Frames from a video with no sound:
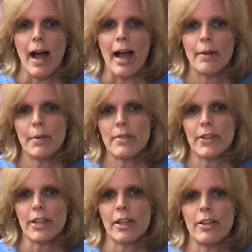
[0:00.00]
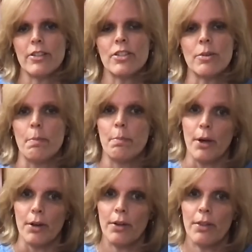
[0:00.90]
I was very close to
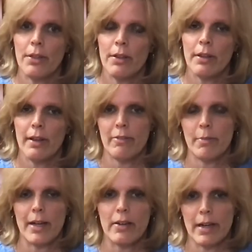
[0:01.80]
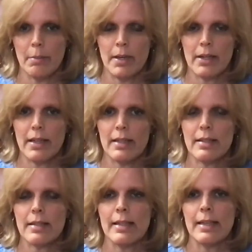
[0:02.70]
both of my
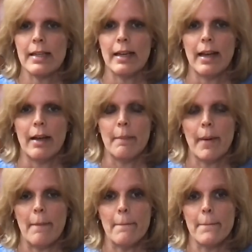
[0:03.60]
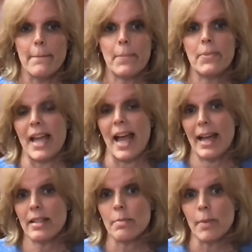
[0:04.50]
grandparents. My
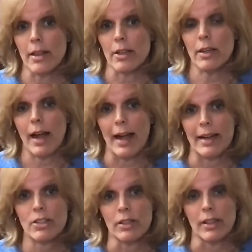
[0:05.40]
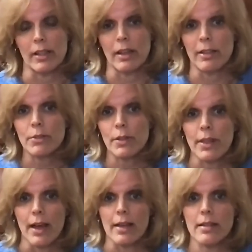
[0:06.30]
dad's mother actually lived with
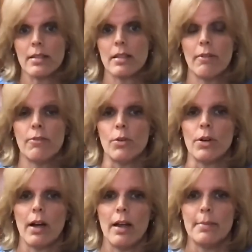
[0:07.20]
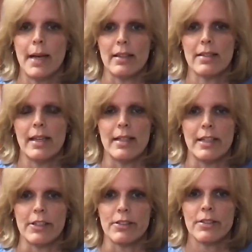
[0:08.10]
us for about 10
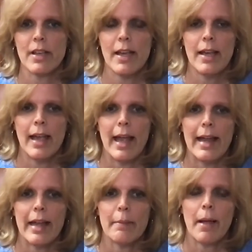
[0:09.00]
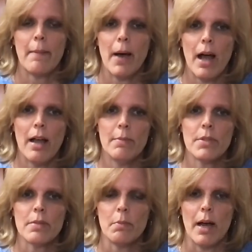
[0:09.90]
years. And my
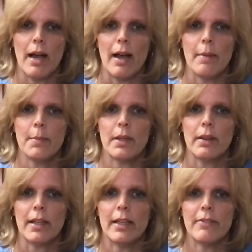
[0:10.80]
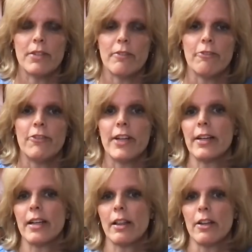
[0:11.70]
mom's mom lived
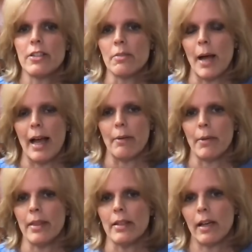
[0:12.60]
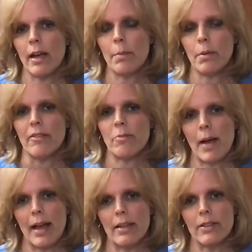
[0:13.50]
very close by, within a couple of
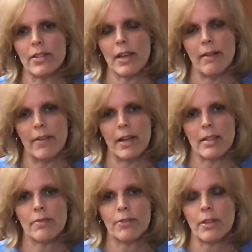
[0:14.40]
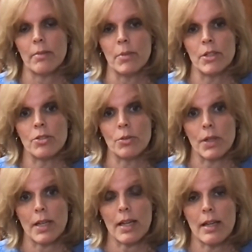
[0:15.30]
miles of us, for the
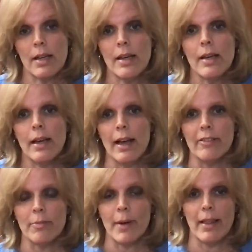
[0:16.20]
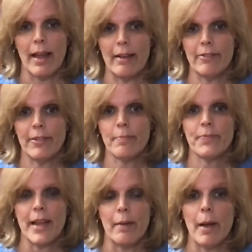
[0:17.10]
majority of my life.
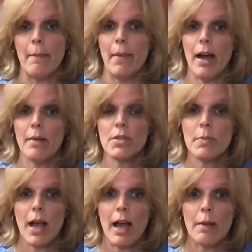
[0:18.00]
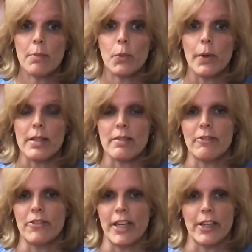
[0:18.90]
Now, my mom's mom was
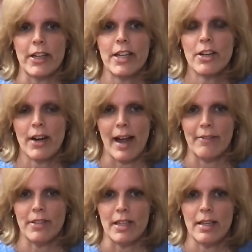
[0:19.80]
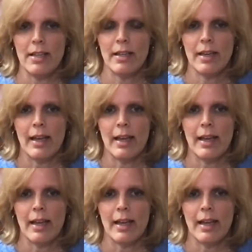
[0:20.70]
very crafty.